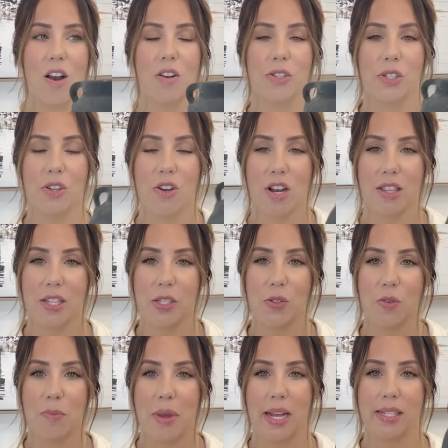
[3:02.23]
also got this
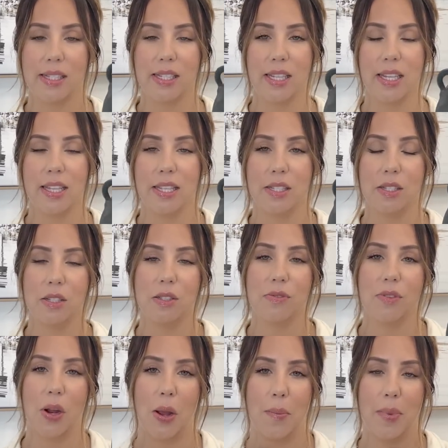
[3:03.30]
from Etsy. This is
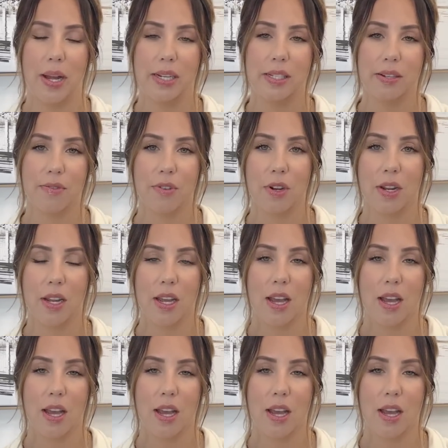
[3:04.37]
from a different